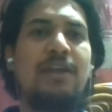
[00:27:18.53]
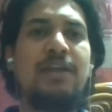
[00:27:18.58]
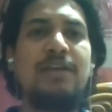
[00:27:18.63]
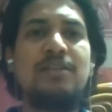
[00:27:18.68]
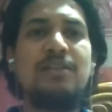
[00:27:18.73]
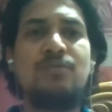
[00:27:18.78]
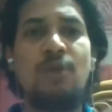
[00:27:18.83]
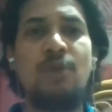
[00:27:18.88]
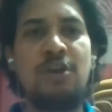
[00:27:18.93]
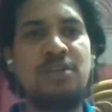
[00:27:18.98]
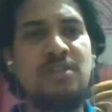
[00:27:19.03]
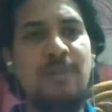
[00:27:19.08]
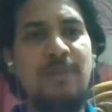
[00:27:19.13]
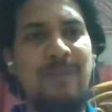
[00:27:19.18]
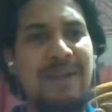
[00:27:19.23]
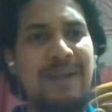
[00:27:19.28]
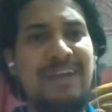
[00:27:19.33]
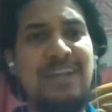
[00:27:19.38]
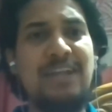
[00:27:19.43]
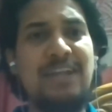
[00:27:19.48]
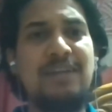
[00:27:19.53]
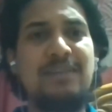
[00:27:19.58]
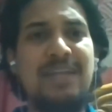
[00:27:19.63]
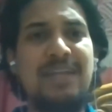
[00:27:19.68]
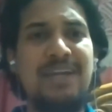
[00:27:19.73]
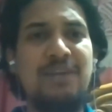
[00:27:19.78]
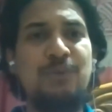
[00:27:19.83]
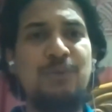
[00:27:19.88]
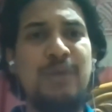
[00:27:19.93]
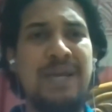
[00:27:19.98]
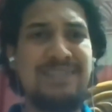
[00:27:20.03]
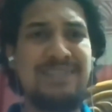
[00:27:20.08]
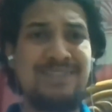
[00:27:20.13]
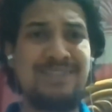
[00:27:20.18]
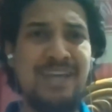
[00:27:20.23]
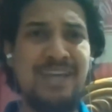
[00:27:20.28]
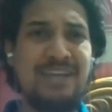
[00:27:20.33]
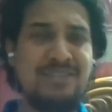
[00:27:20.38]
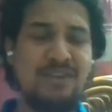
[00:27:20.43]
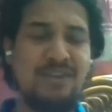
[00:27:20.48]
is what is the metric that you
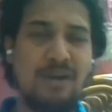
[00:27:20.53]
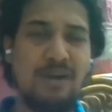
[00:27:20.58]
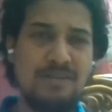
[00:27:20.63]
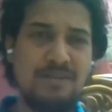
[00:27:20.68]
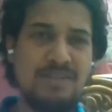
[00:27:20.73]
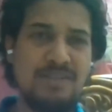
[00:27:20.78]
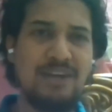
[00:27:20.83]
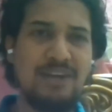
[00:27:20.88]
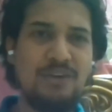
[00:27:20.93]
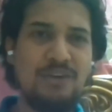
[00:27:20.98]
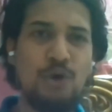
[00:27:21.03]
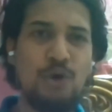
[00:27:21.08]
nationalize certain sector,